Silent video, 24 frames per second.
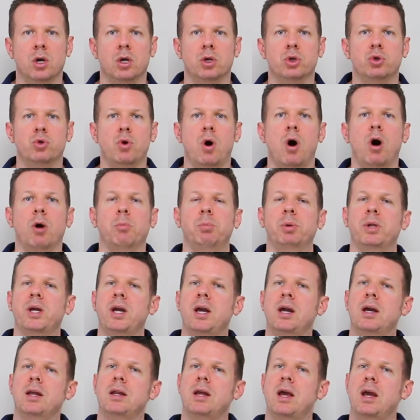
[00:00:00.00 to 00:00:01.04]
draw a
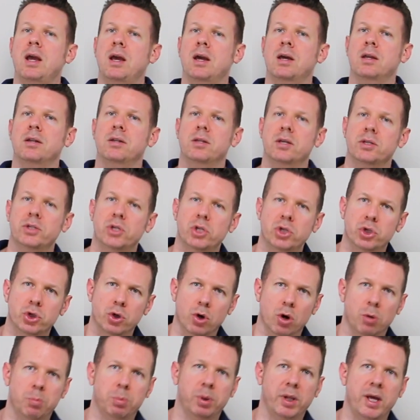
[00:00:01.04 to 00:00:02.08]
plan, and this is
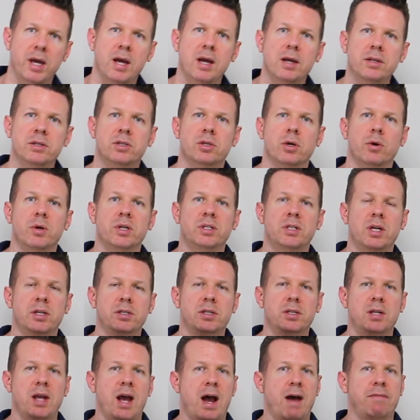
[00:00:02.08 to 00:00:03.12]
your plan, so it
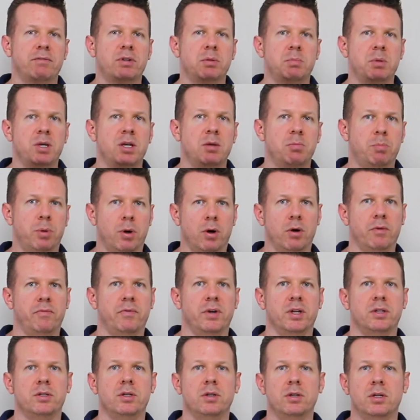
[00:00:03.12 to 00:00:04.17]
doesn't have to be perfect.